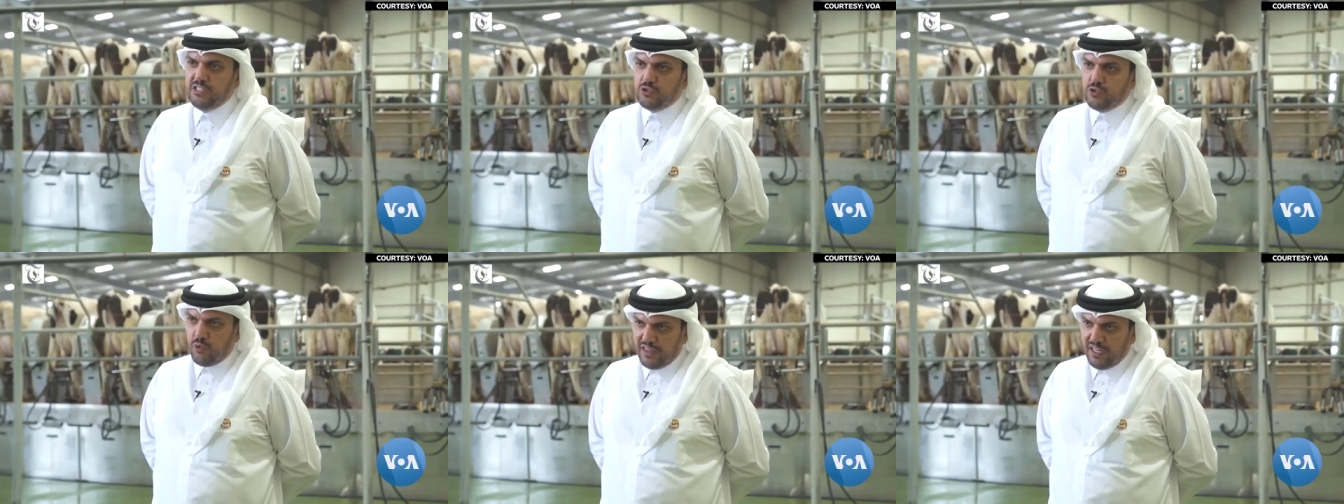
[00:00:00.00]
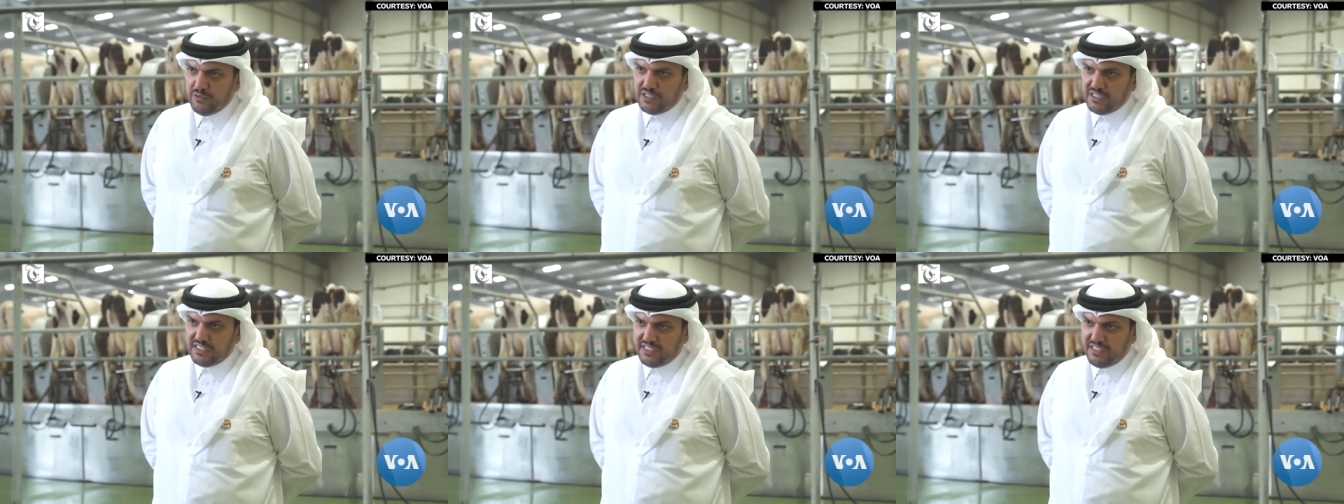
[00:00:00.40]
in
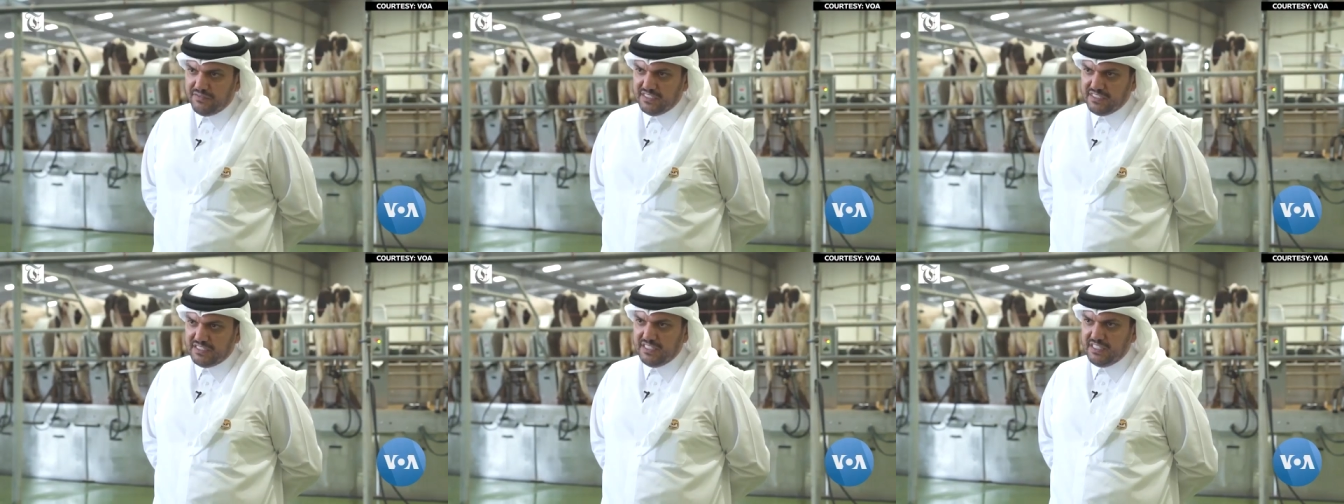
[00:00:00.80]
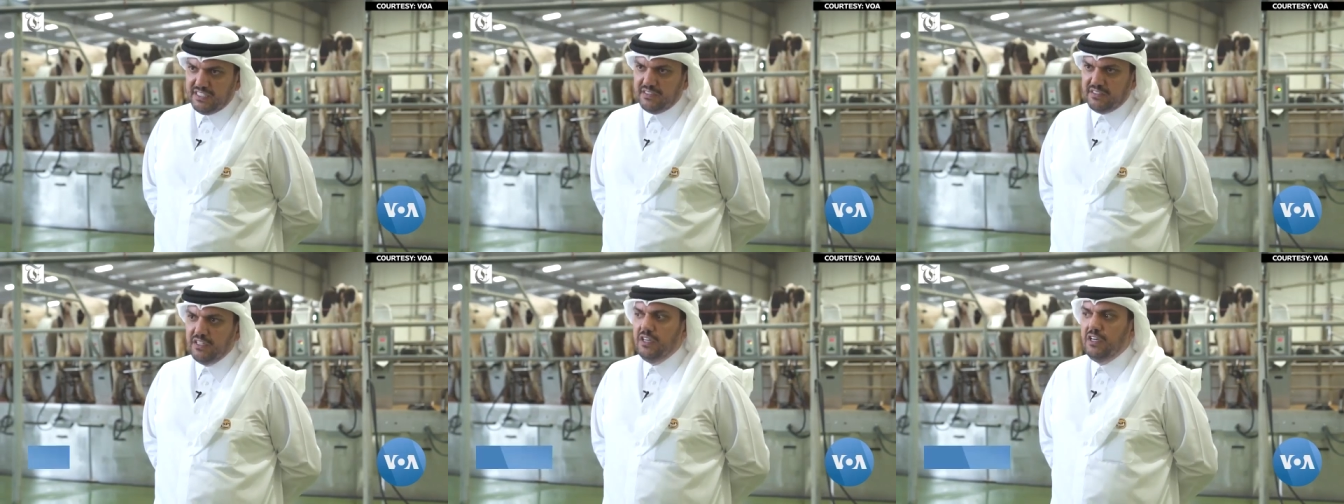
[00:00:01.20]

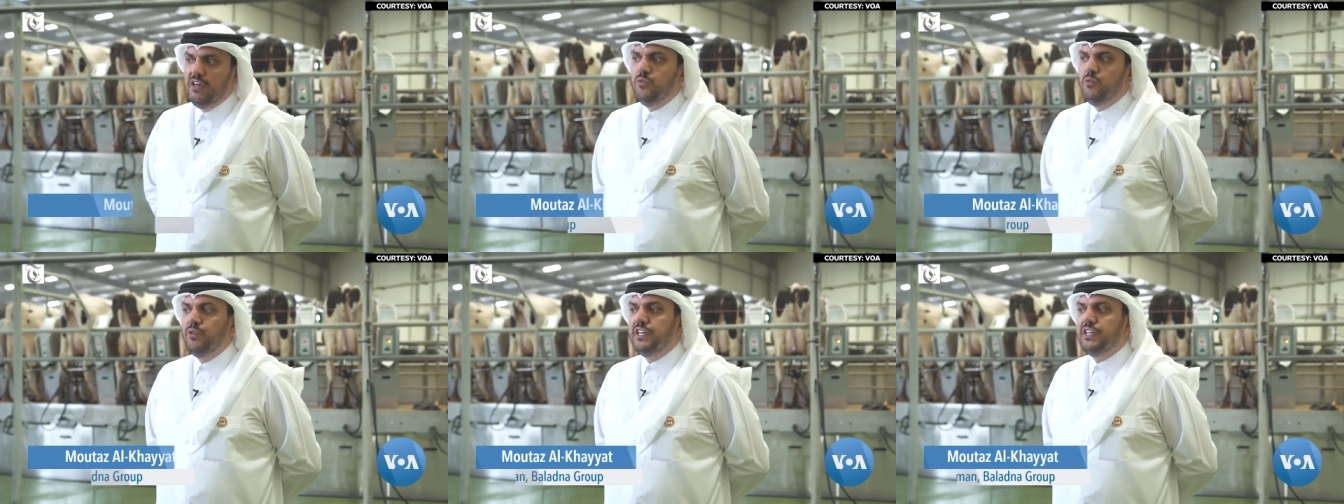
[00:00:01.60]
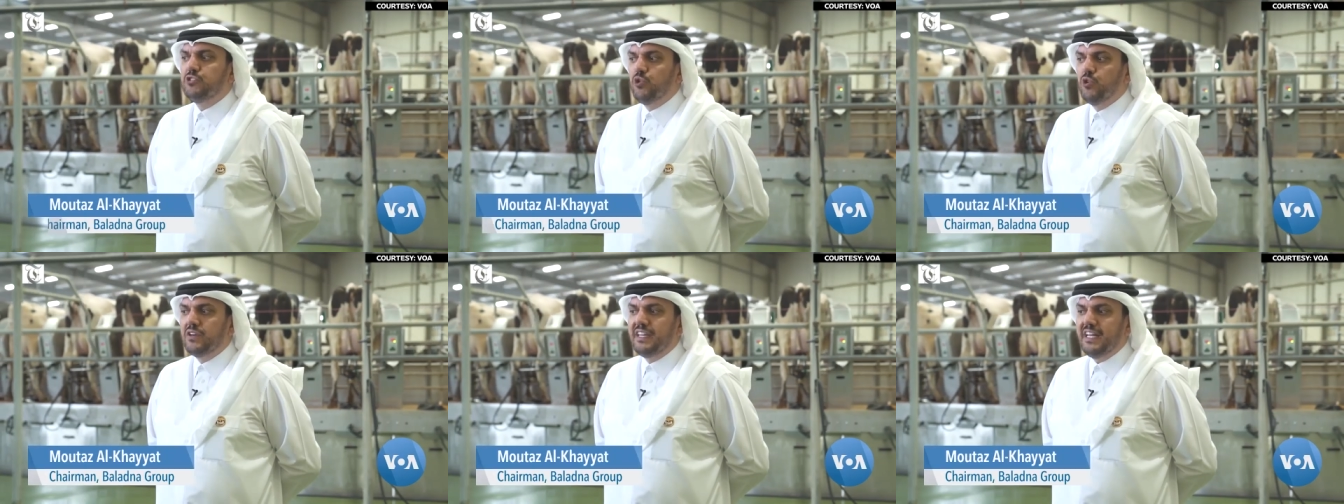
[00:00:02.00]
2017, we
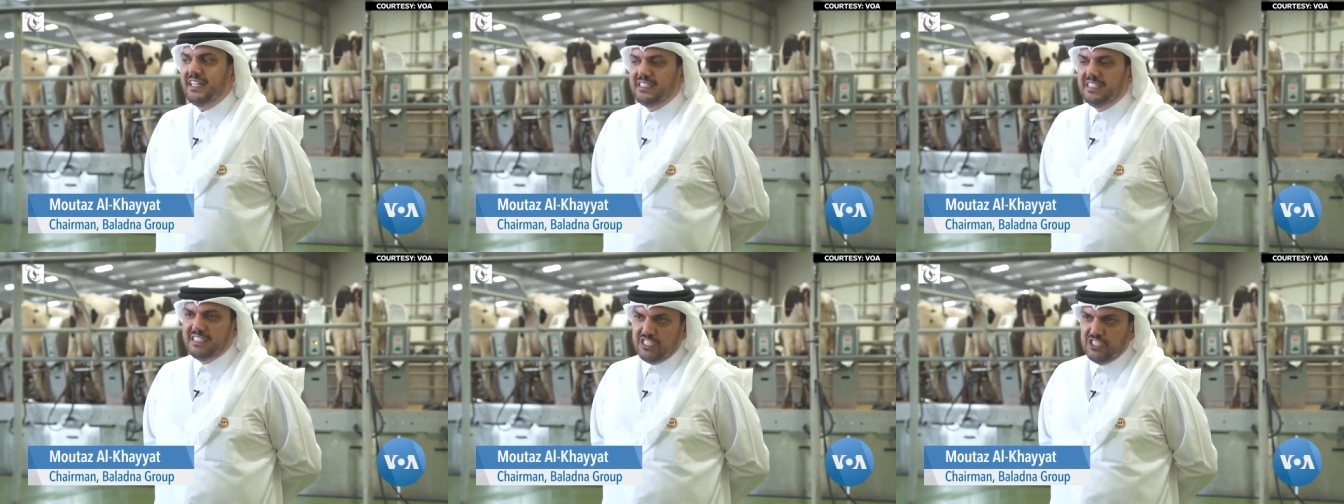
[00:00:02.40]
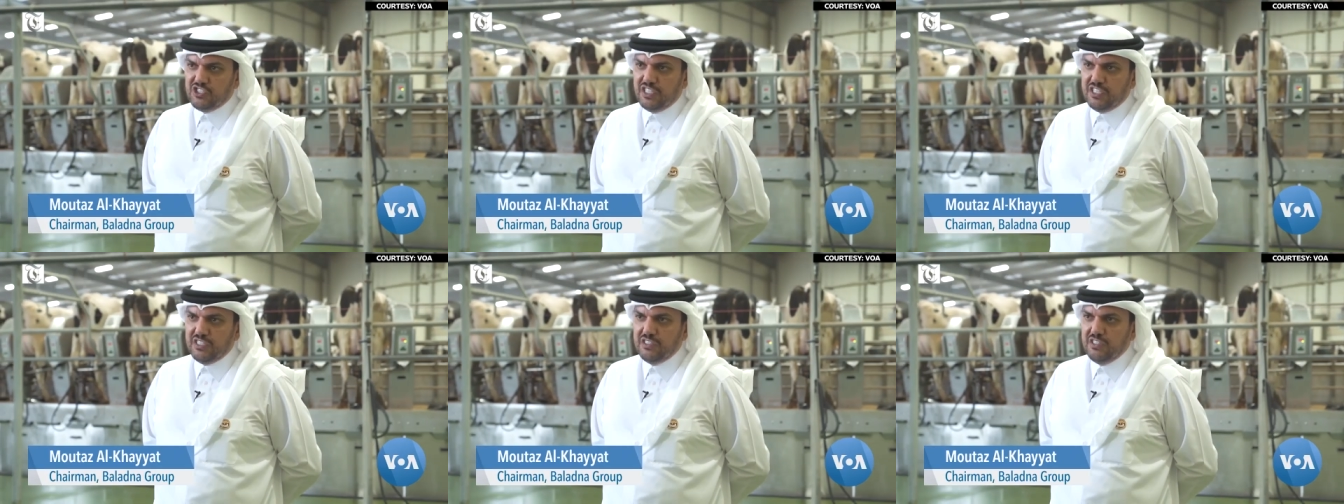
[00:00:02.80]
took that
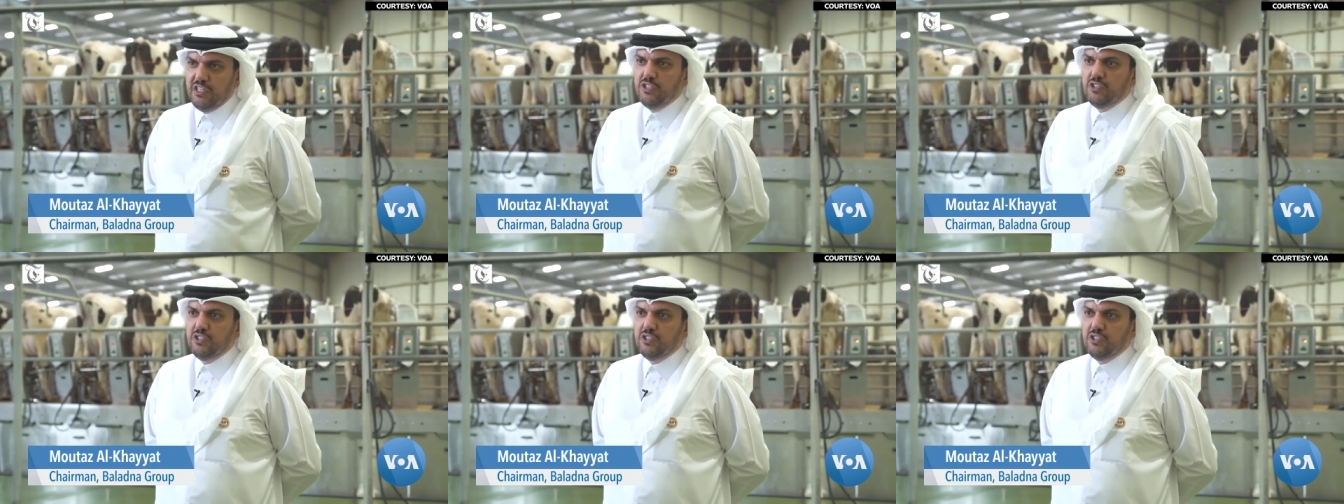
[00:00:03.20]
decision